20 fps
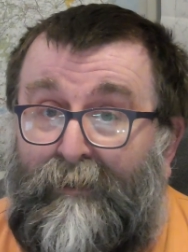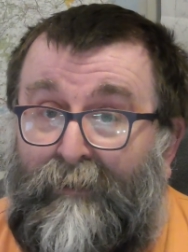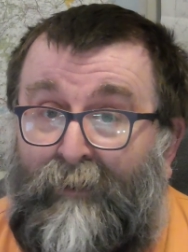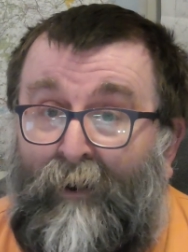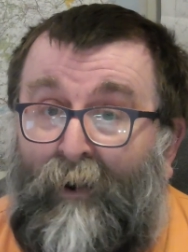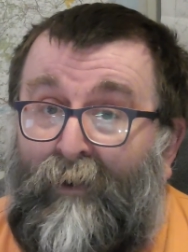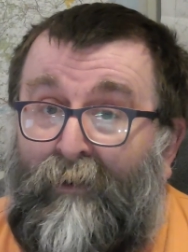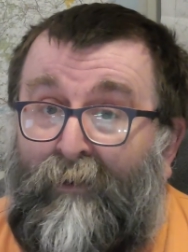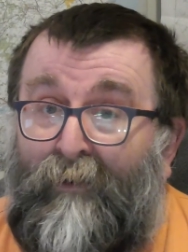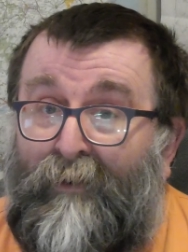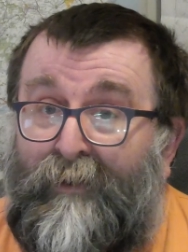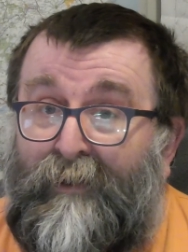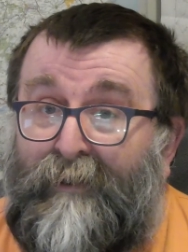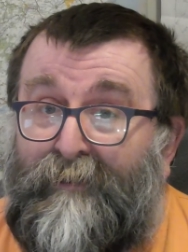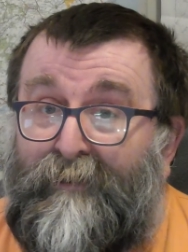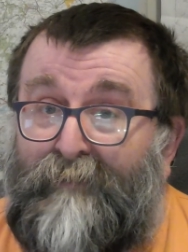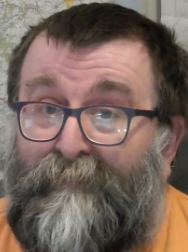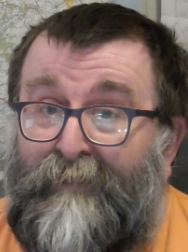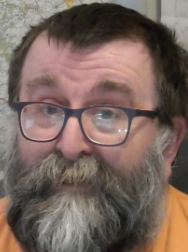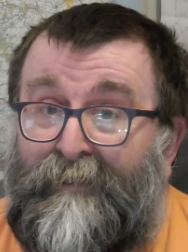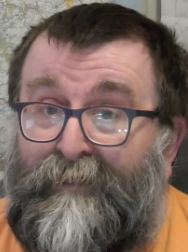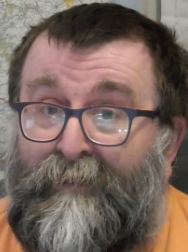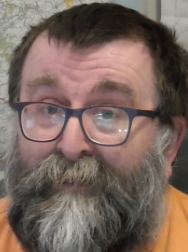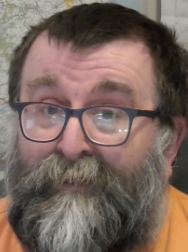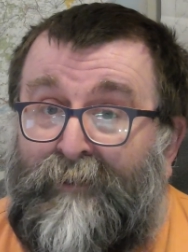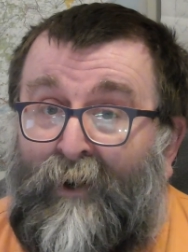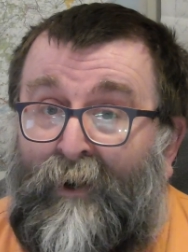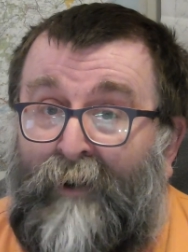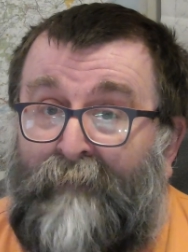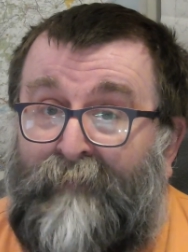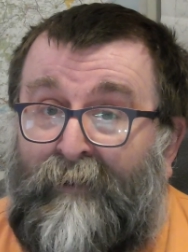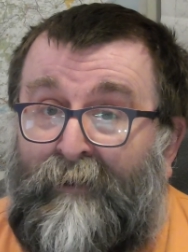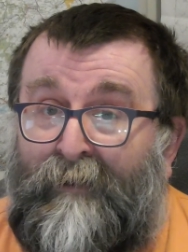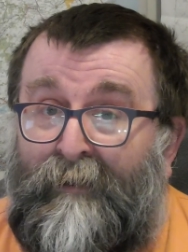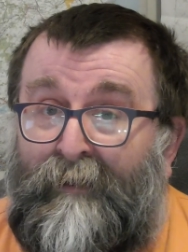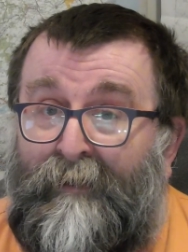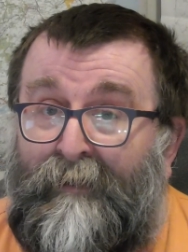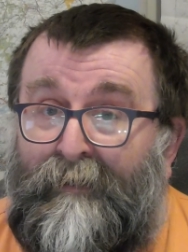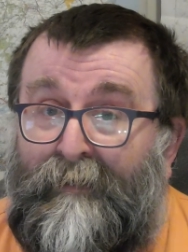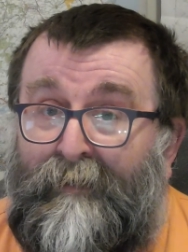Not according to the research I've done.
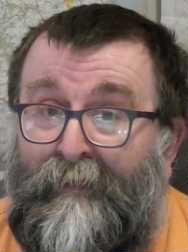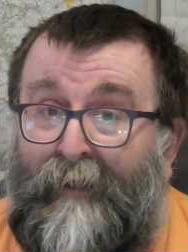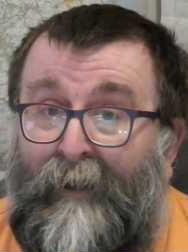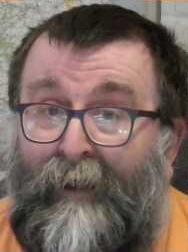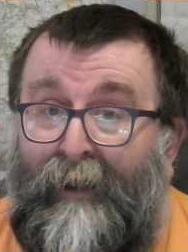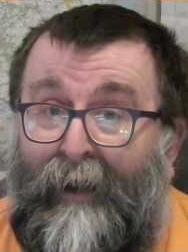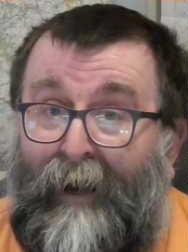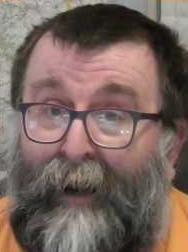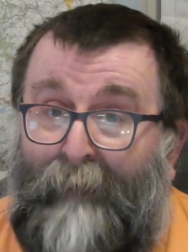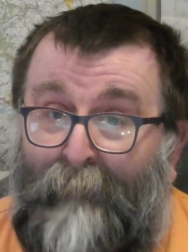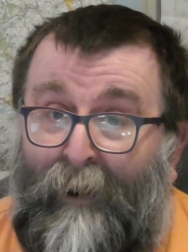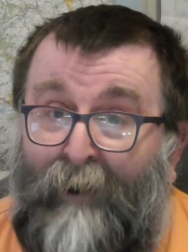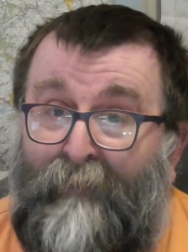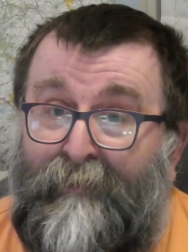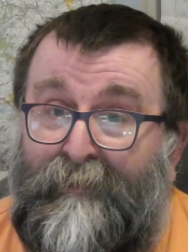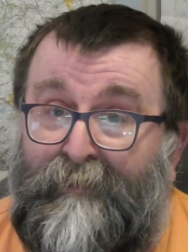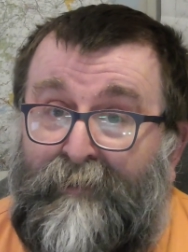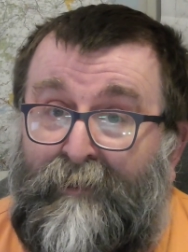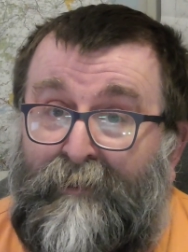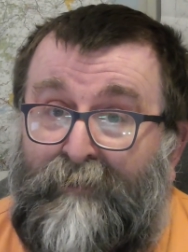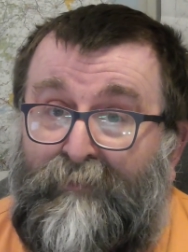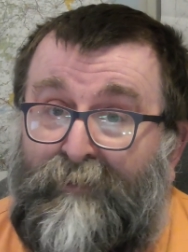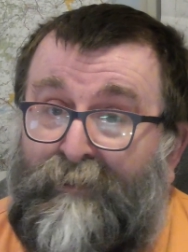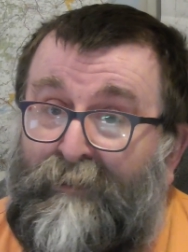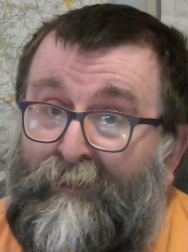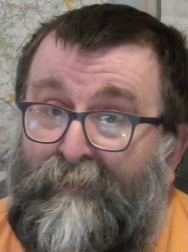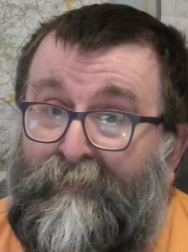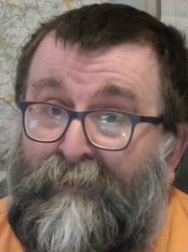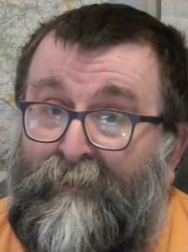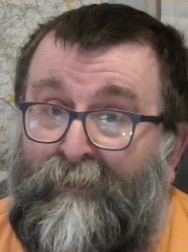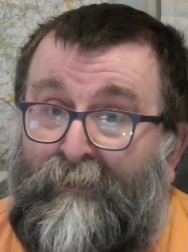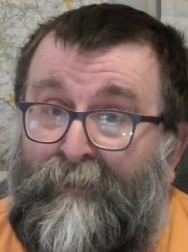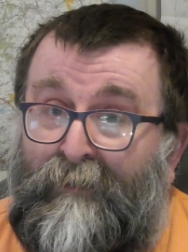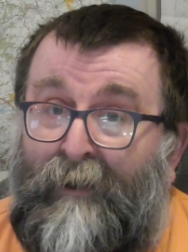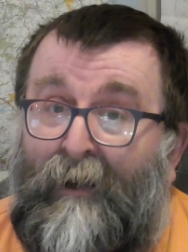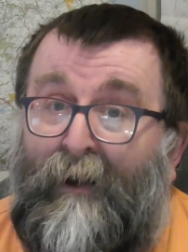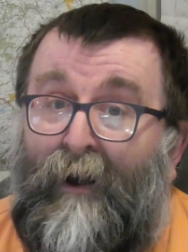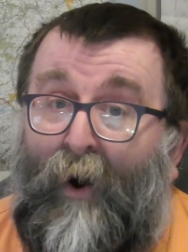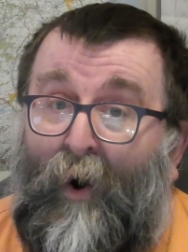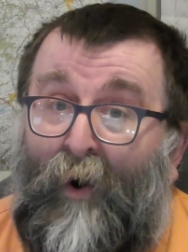And my research was not done
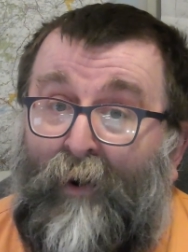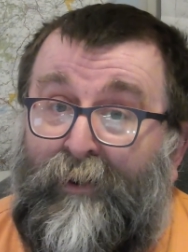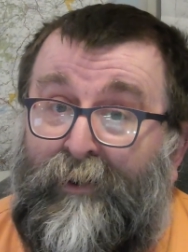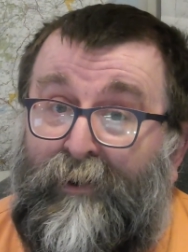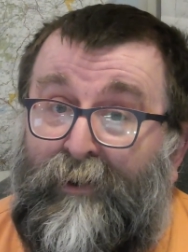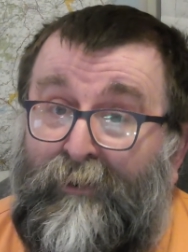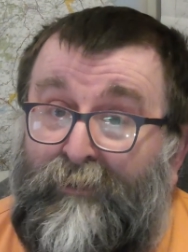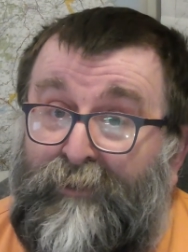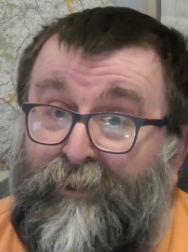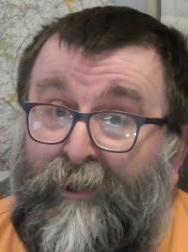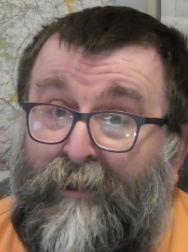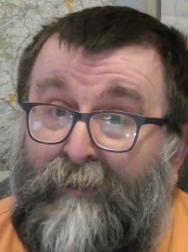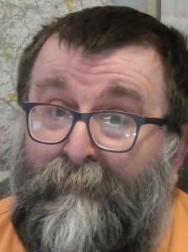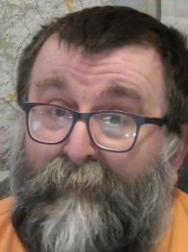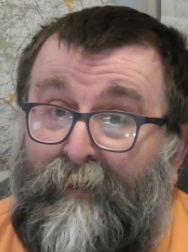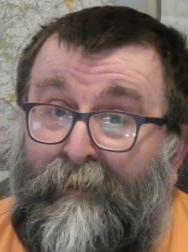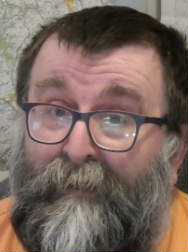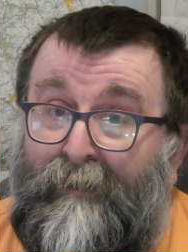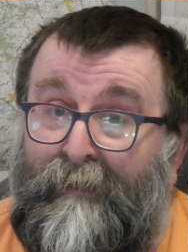on YouTube,